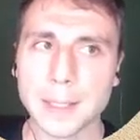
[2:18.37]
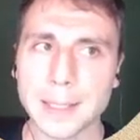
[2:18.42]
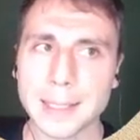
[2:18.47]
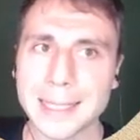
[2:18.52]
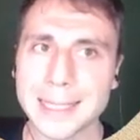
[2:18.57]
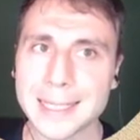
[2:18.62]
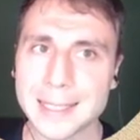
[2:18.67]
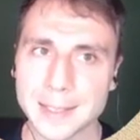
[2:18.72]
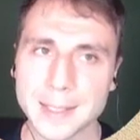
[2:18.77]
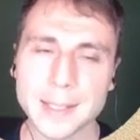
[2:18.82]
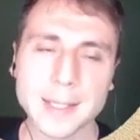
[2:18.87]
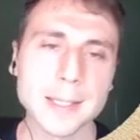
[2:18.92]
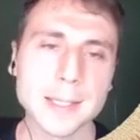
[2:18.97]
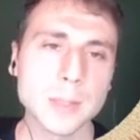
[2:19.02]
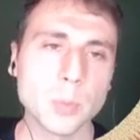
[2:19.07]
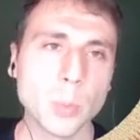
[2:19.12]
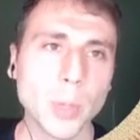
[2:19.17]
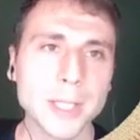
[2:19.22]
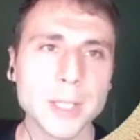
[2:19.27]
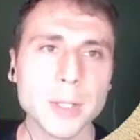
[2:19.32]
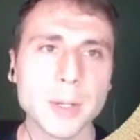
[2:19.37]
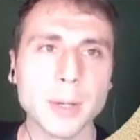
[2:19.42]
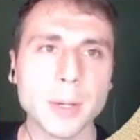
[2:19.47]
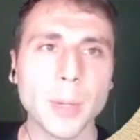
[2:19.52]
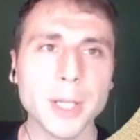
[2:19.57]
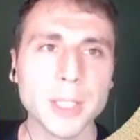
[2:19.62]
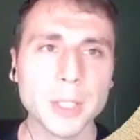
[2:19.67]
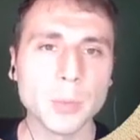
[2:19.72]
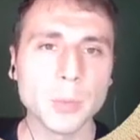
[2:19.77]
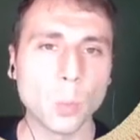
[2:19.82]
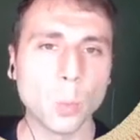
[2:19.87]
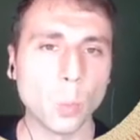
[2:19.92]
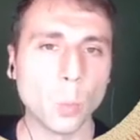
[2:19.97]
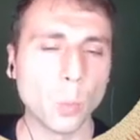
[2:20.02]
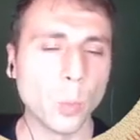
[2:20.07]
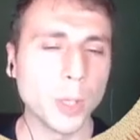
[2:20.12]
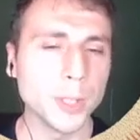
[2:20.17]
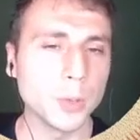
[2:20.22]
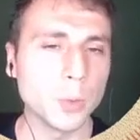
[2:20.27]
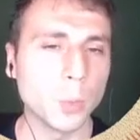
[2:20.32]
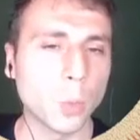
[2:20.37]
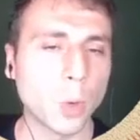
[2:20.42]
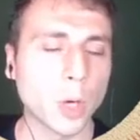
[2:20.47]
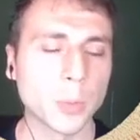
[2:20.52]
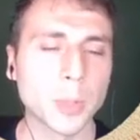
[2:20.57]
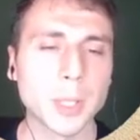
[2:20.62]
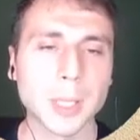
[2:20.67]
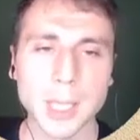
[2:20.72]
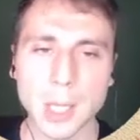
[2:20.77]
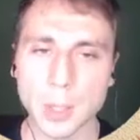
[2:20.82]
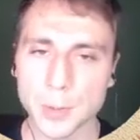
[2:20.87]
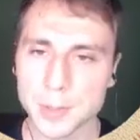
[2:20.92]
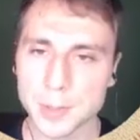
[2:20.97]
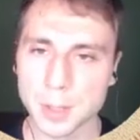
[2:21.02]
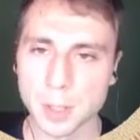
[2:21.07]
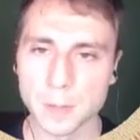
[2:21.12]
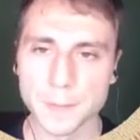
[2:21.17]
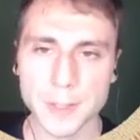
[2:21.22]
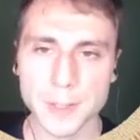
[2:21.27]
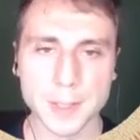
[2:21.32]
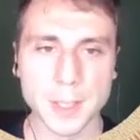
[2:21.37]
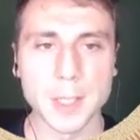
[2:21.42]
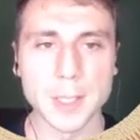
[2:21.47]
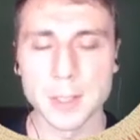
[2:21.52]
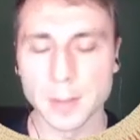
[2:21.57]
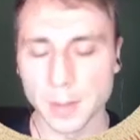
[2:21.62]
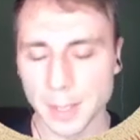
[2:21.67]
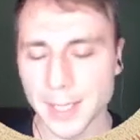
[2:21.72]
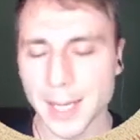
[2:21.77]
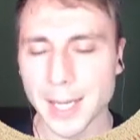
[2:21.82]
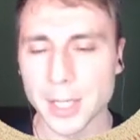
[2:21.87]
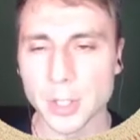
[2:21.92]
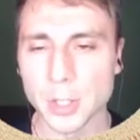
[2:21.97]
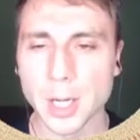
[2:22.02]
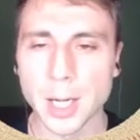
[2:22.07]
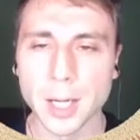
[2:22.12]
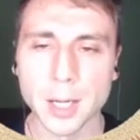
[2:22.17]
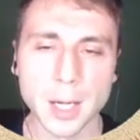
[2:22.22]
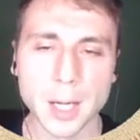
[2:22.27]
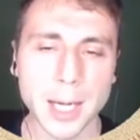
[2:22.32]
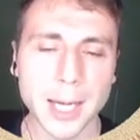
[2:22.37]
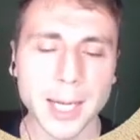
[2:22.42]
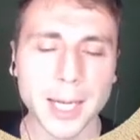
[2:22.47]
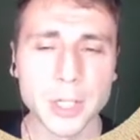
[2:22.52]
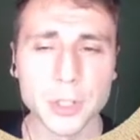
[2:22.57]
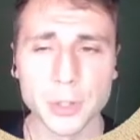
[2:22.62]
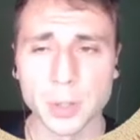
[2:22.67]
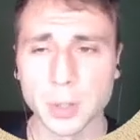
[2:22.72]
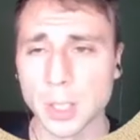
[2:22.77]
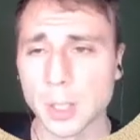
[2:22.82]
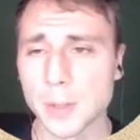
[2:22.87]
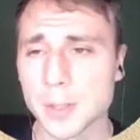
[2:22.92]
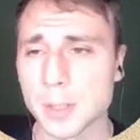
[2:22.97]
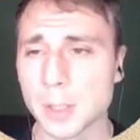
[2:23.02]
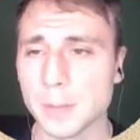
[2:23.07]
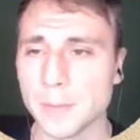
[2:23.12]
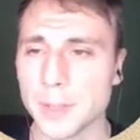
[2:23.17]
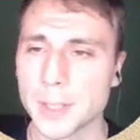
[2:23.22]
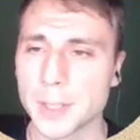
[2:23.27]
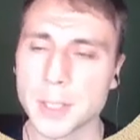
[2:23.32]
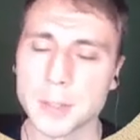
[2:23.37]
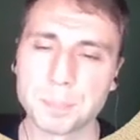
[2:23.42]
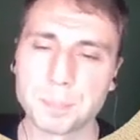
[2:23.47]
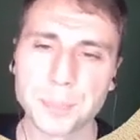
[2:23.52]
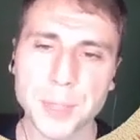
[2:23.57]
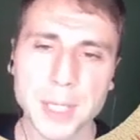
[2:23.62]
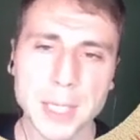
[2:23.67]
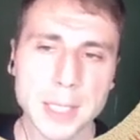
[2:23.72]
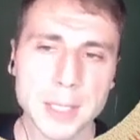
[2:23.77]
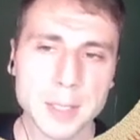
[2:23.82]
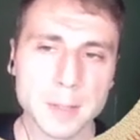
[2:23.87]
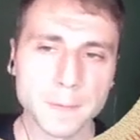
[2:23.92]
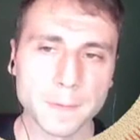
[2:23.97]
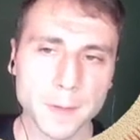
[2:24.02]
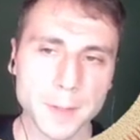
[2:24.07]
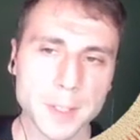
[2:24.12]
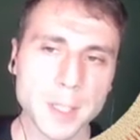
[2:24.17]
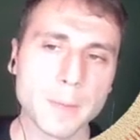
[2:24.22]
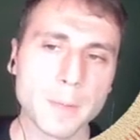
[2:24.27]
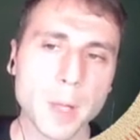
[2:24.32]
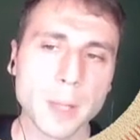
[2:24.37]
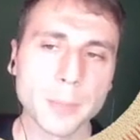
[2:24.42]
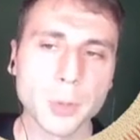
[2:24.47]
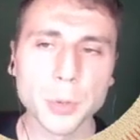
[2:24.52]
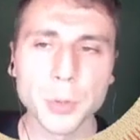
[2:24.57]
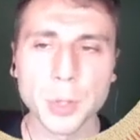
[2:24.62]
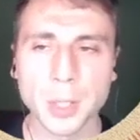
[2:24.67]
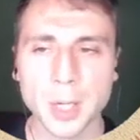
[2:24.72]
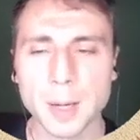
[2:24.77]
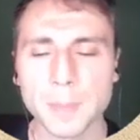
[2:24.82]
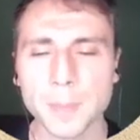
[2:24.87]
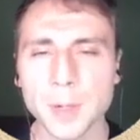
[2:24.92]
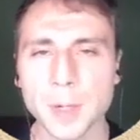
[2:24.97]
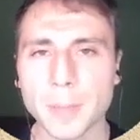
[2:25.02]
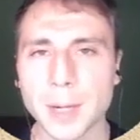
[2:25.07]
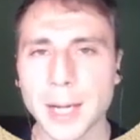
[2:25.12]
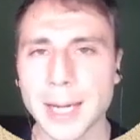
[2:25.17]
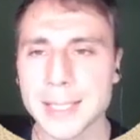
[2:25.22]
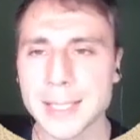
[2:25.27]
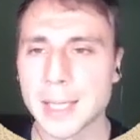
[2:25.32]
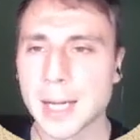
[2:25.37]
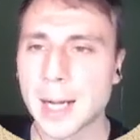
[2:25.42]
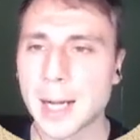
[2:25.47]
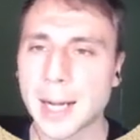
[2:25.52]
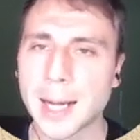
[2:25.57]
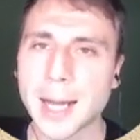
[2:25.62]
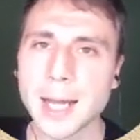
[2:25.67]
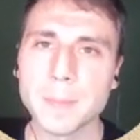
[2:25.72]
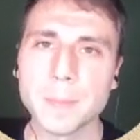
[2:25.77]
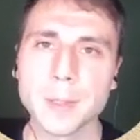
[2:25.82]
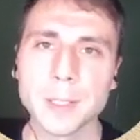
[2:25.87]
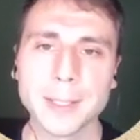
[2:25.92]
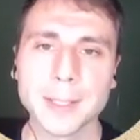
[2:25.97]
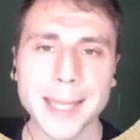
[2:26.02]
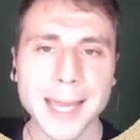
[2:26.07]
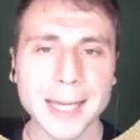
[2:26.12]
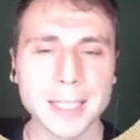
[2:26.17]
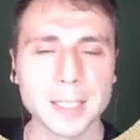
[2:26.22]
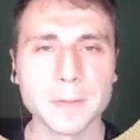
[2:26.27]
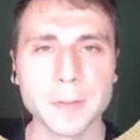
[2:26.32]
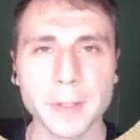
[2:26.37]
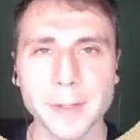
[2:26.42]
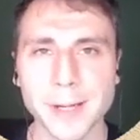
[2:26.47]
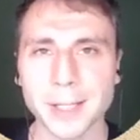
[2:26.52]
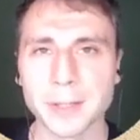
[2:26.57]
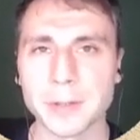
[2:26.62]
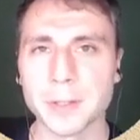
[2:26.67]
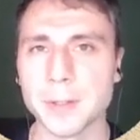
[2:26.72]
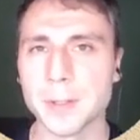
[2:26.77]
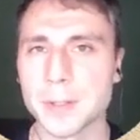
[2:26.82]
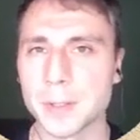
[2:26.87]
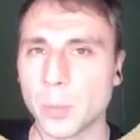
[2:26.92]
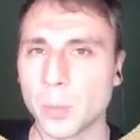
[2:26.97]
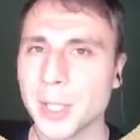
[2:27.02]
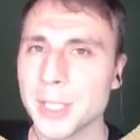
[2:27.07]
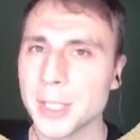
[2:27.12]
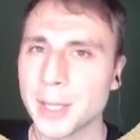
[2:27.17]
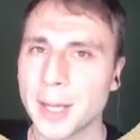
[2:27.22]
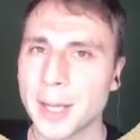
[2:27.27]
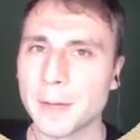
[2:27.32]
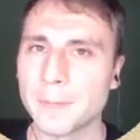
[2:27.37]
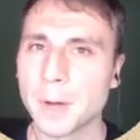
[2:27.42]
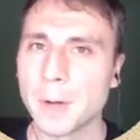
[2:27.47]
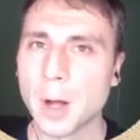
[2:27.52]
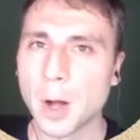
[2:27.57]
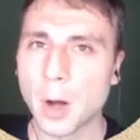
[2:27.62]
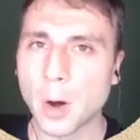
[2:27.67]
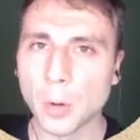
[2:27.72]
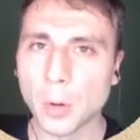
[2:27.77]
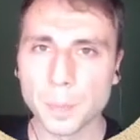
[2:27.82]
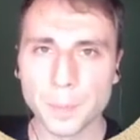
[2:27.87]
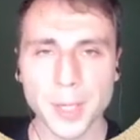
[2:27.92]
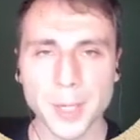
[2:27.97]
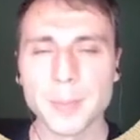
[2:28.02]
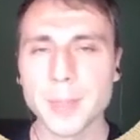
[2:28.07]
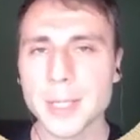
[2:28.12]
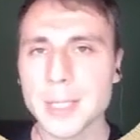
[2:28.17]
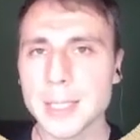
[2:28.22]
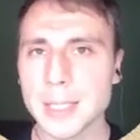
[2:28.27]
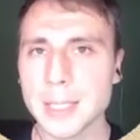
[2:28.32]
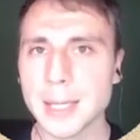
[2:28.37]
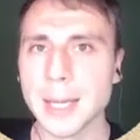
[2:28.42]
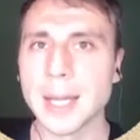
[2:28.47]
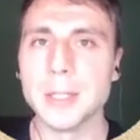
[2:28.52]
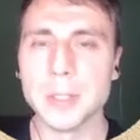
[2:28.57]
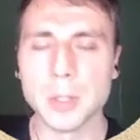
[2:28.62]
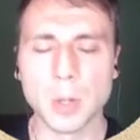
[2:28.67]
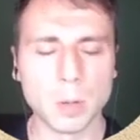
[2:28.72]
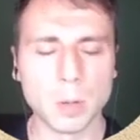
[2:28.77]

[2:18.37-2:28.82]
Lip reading: exist when you work with cloud services in Azure cloud services. So first of all, I'm going to compromise hybrid Active Directory. So when you have on-prem ID, and